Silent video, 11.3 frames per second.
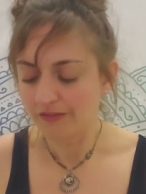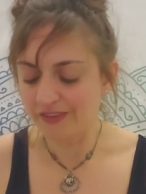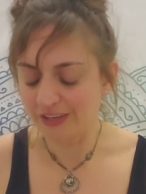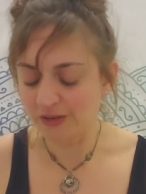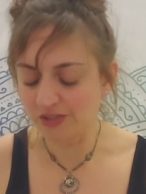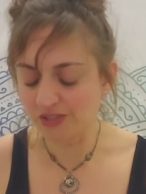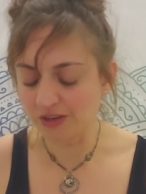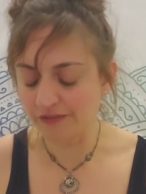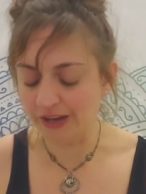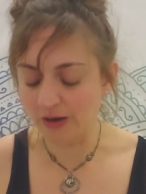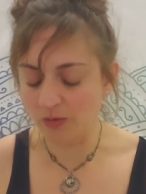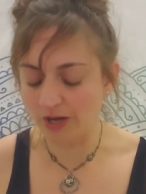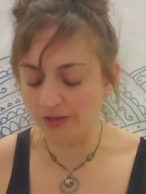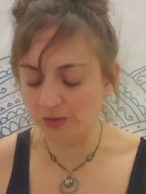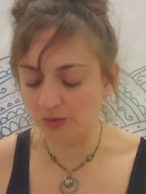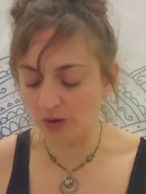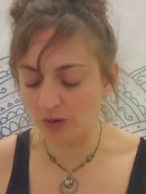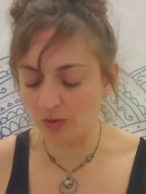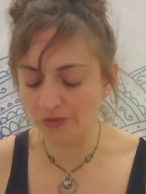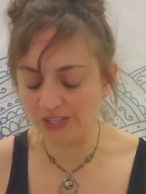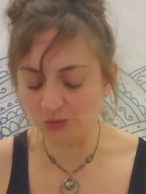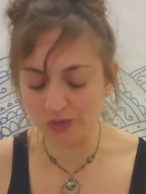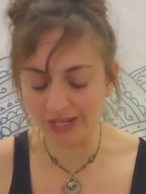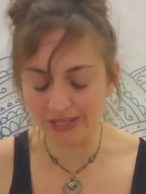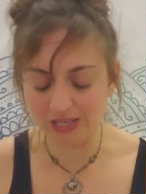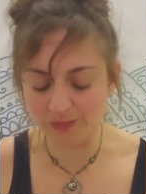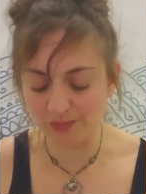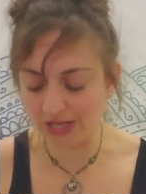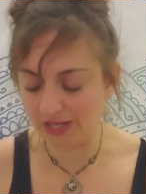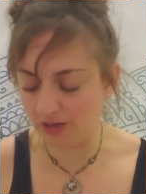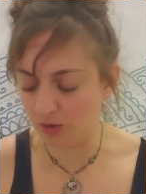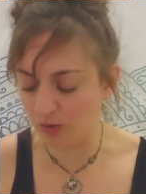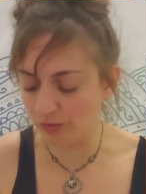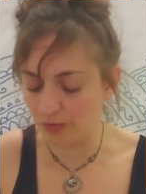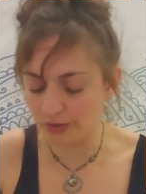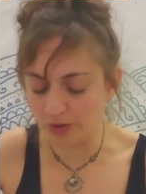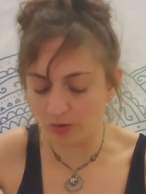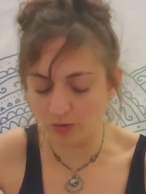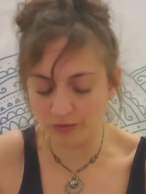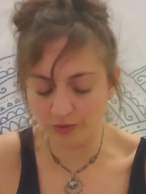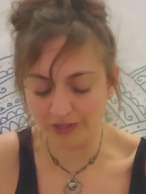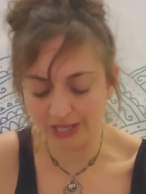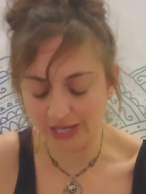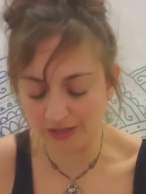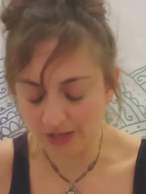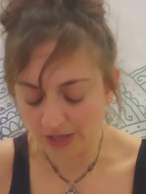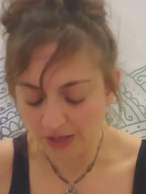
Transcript: figure stuff out on your own that's what i keep getting over and over again